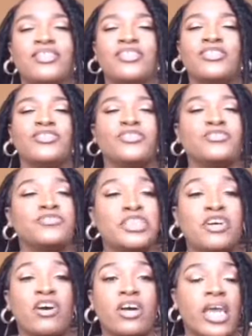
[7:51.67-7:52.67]
you know,
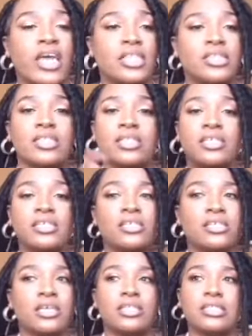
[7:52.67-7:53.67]
very hard hands, it's
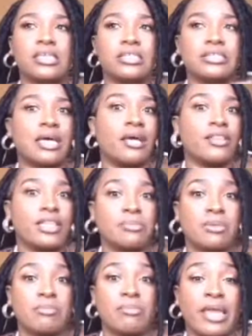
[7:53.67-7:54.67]
a style that's
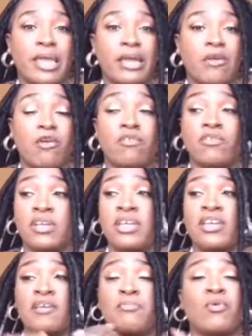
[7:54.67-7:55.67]
been paying off.
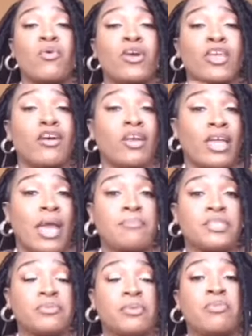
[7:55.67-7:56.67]
Been walking on
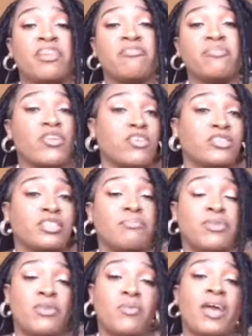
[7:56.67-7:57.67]
campus, people have been asking
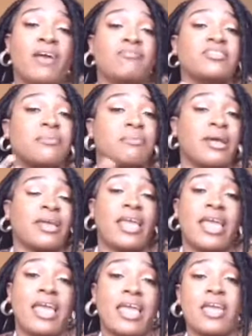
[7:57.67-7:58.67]
me where I've done my
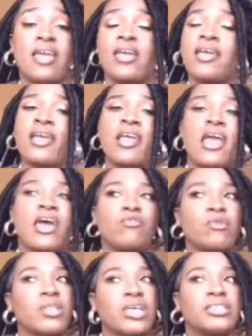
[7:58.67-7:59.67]
hair and
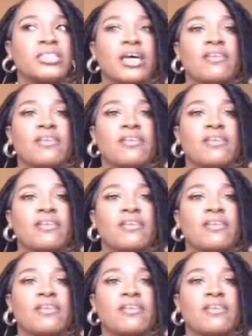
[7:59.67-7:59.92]
all that stuff.